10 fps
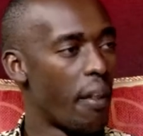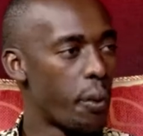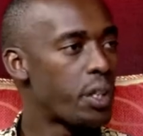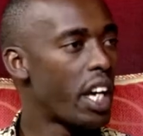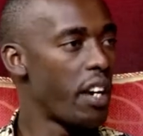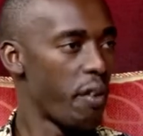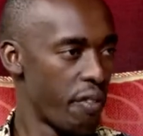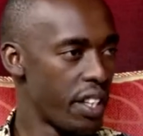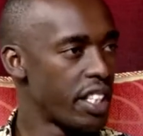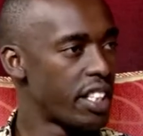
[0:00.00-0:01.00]
Those kind of
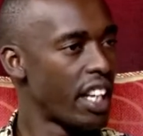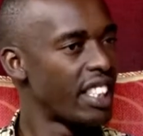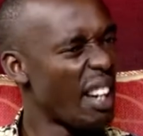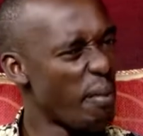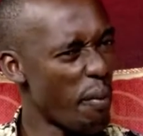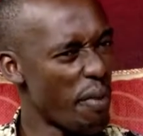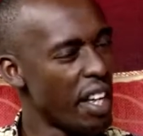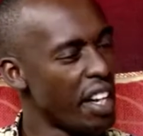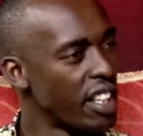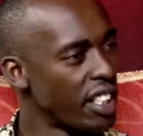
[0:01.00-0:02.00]
things are some of
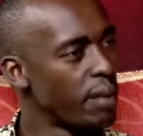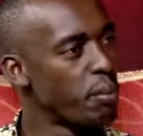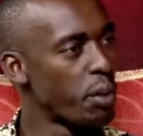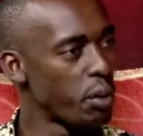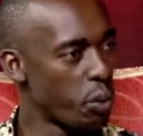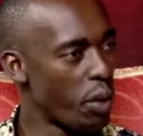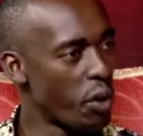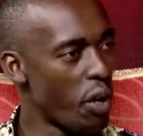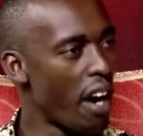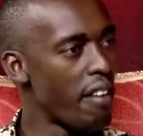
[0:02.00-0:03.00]
the symptoms when
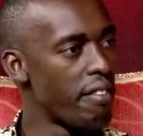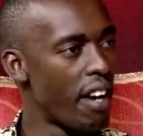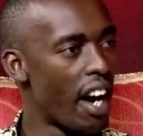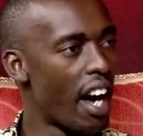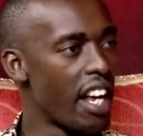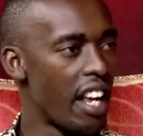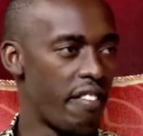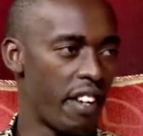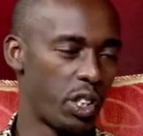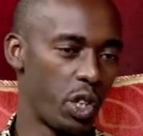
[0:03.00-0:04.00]
you have ear
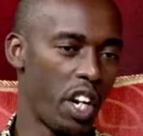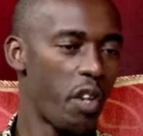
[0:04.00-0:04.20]
infection.